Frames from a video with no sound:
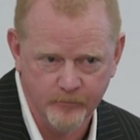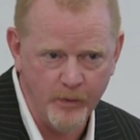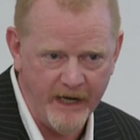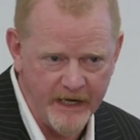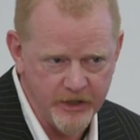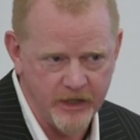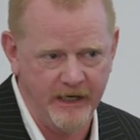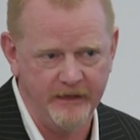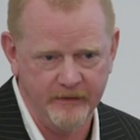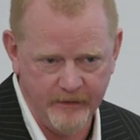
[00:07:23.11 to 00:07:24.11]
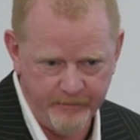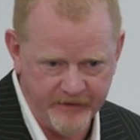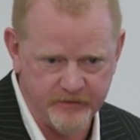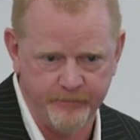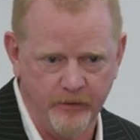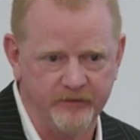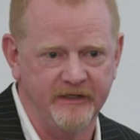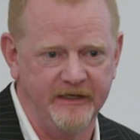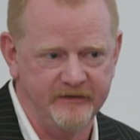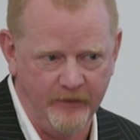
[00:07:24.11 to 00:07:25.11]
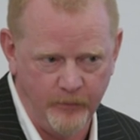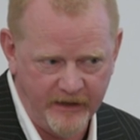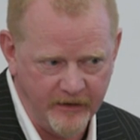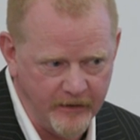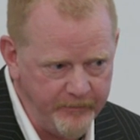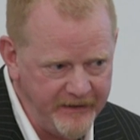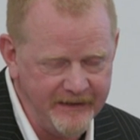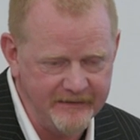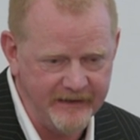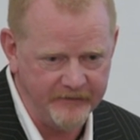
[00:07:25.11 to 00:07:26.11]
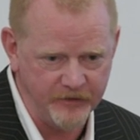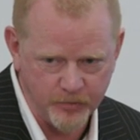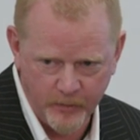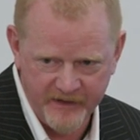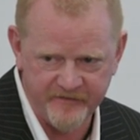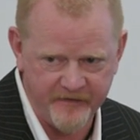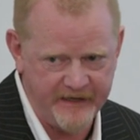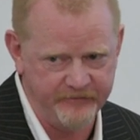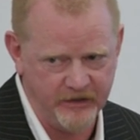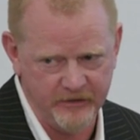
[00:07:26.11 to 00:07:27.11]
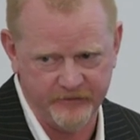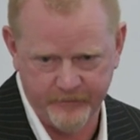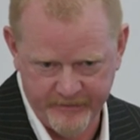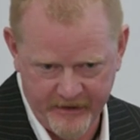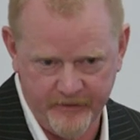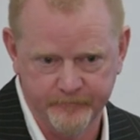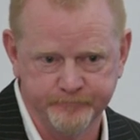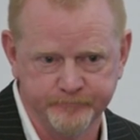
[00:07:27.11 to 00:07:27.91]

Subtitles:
We undercut the petrol process and we can compete down to $25 a barrel.